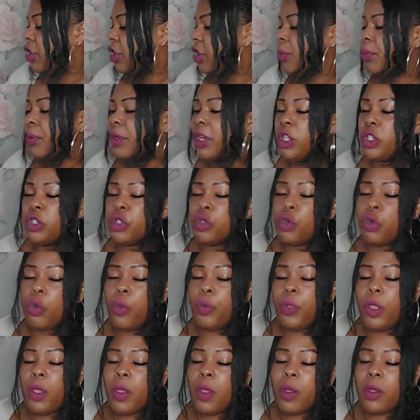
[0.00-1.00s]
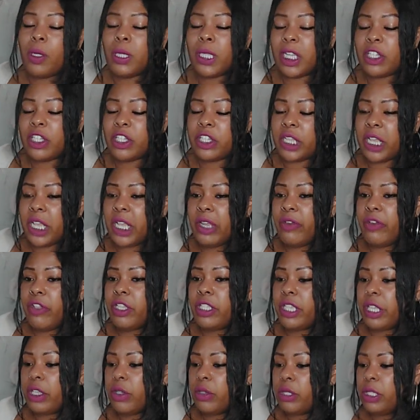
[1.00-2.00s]
it could have been a Scorpio,
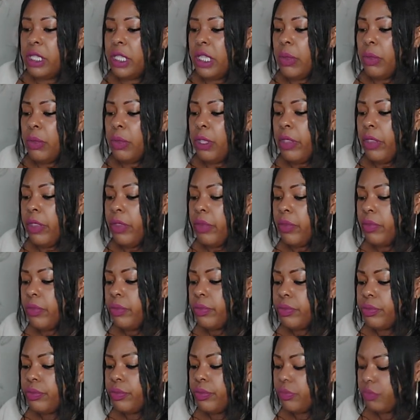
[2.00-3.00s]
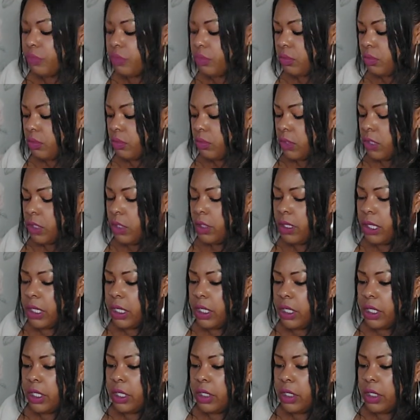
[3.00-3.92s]
Sagittarius that you're dealing with. Thank